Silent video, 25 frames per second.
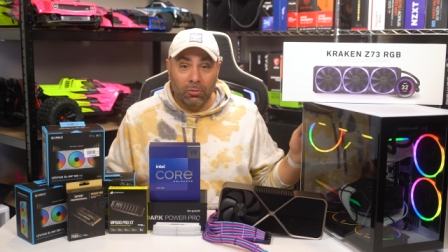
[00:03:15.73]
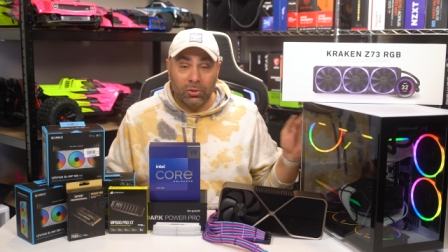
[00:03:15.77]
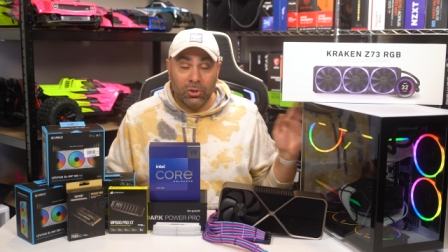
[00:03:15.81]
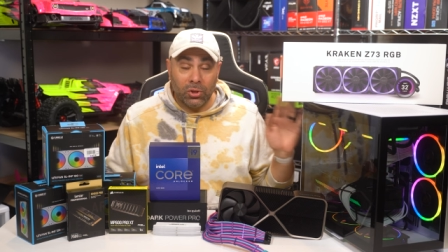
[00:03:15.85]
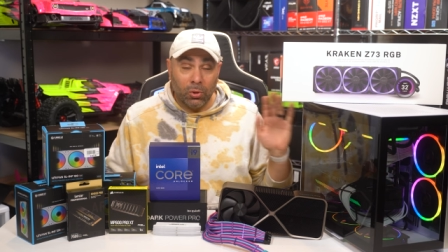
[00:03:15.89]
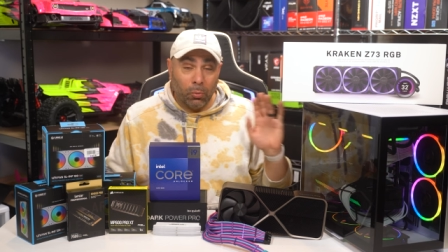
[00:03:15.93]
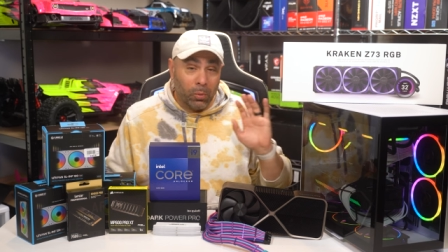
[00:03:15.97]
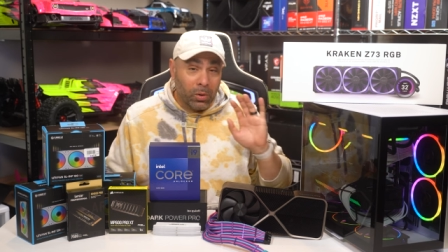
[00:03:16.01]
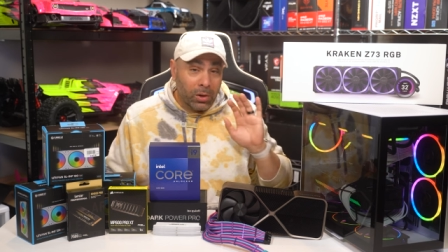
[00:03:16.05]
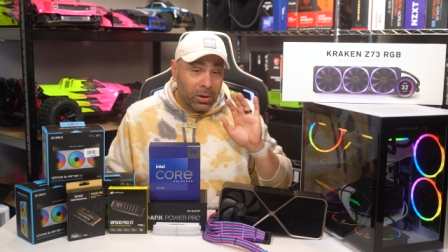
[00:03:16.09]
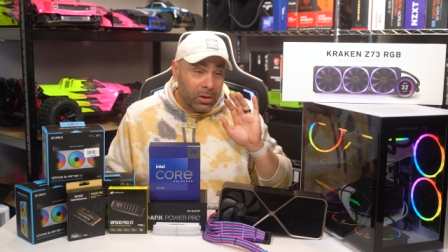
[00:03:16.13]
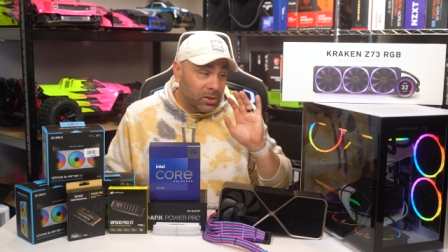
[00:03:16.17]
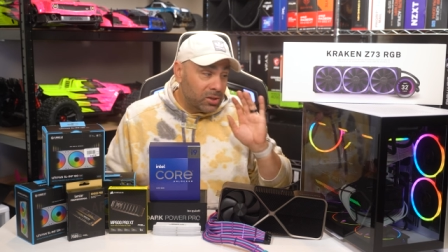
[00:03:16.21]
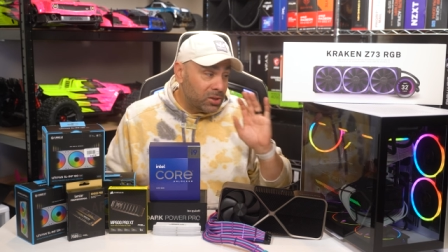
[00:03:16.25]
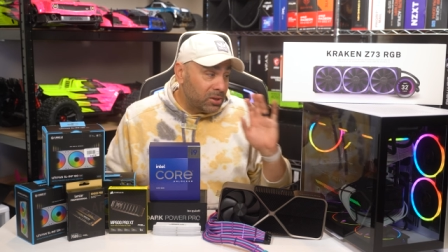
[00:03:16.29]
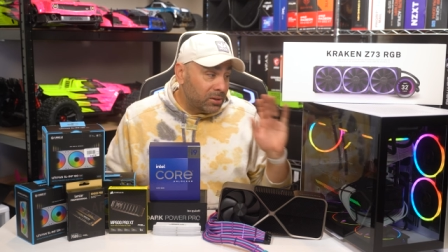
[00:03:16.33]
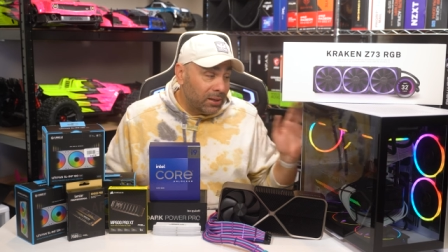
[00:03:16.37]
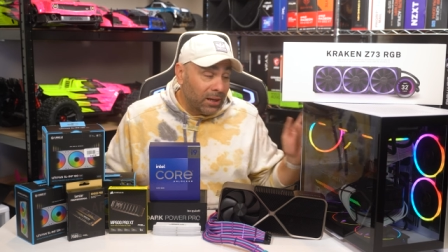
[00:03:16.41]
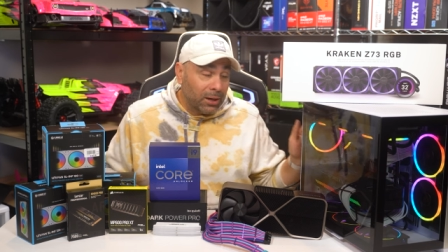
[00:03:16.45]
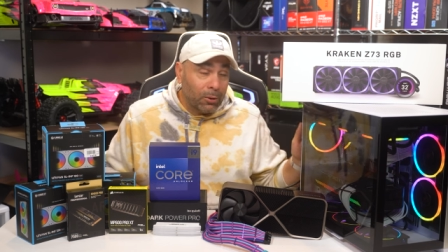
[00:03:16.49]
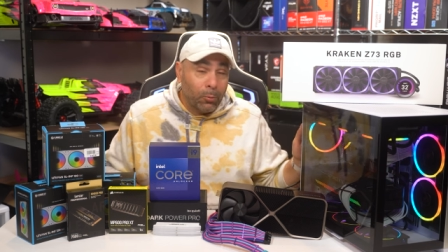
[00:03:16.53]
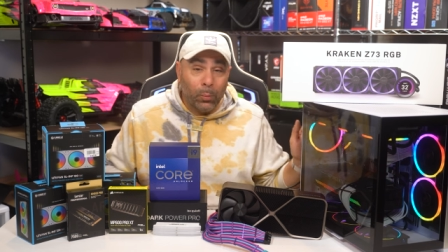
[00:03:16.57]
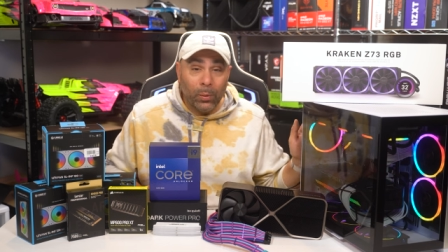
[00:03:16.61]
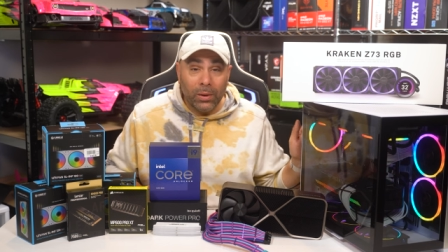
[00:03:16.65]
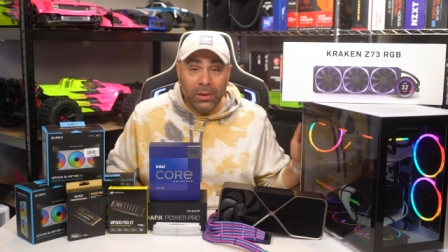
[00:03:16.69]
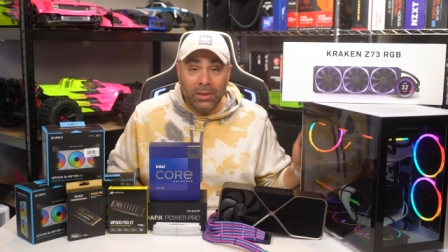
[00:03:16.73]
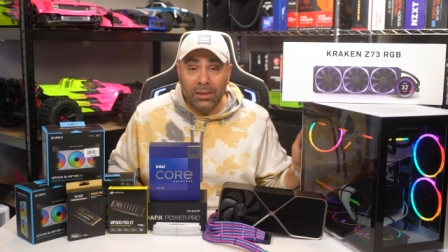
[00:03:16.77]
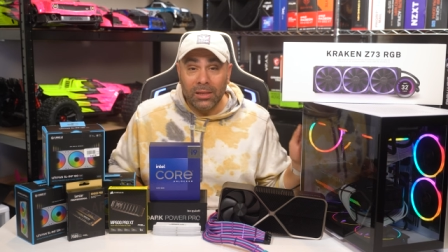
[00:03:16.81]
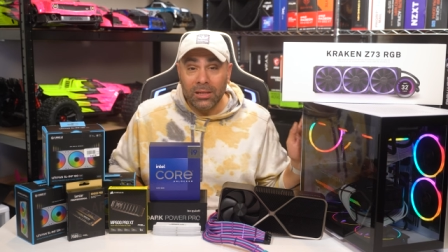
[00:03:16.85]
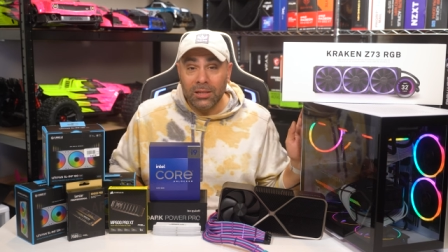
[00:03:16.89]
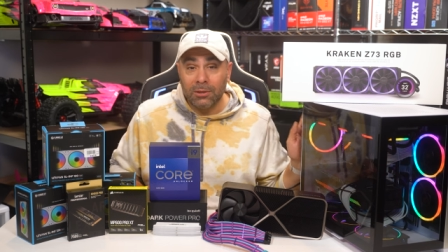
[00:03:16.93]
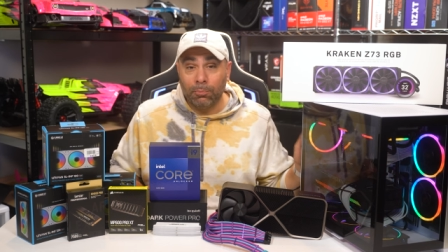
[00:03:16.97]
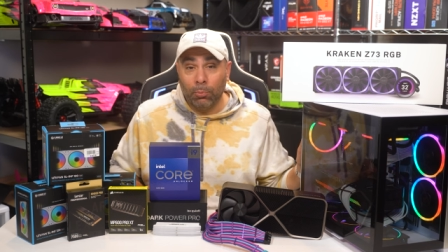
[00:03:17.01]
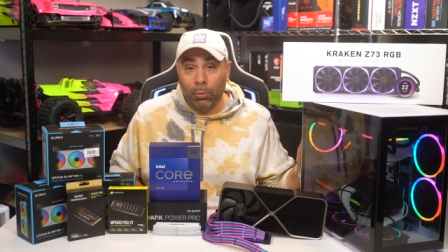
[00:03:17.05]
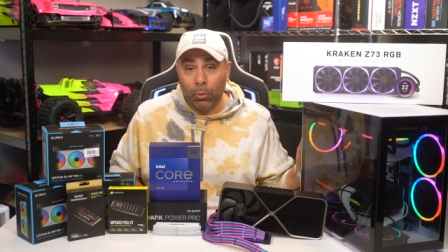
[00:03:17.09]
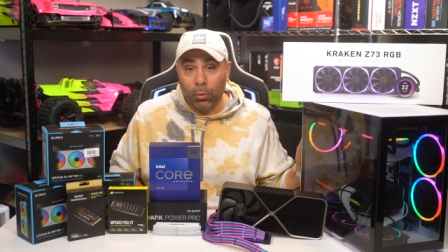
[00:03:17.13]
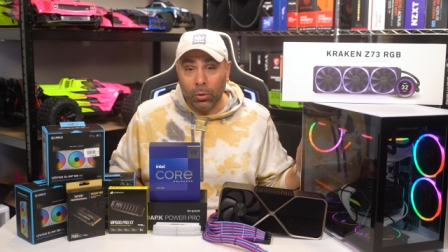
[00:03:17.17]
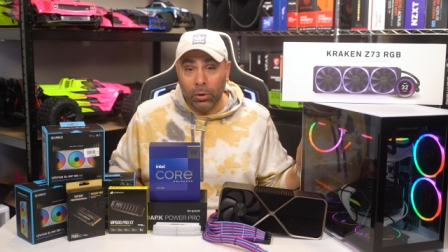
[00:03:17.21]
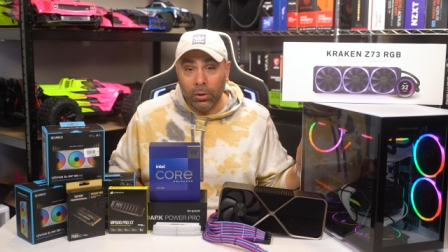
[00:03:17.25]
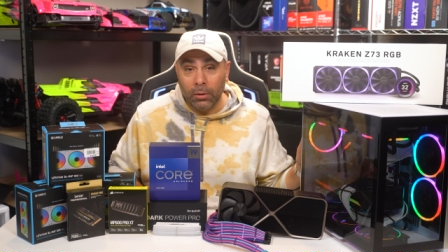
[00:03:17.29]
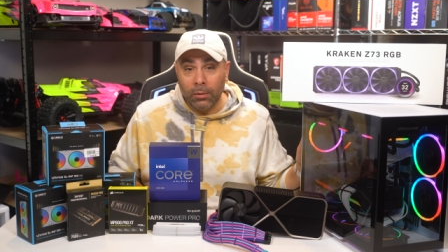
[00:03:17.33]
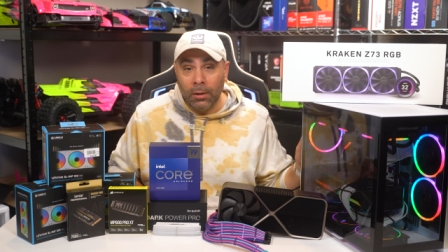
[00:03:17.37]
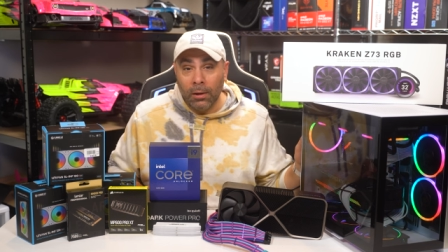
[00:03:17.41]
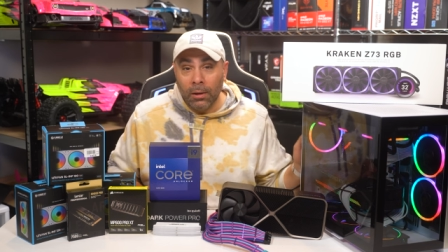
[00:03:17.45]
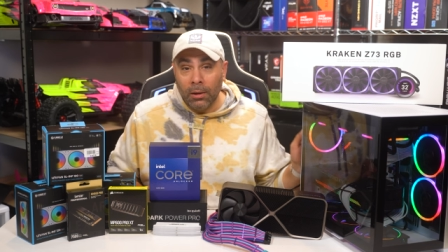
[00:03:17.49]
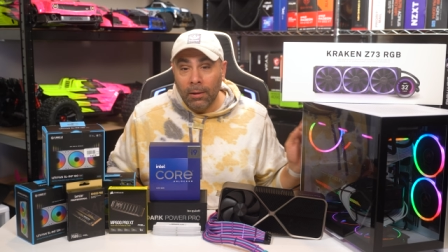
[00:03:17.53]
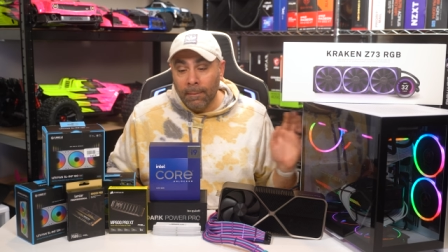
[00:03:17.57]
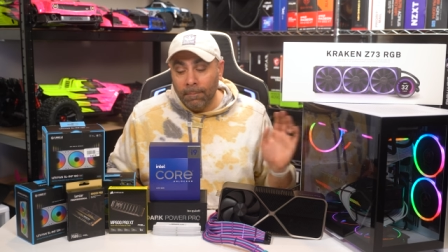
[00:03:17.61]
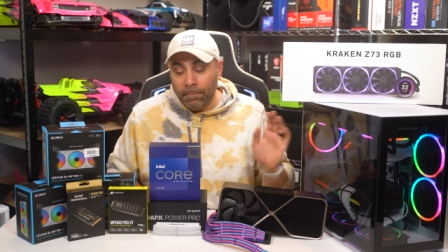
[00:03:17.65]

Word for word: So we're gonna stick with this board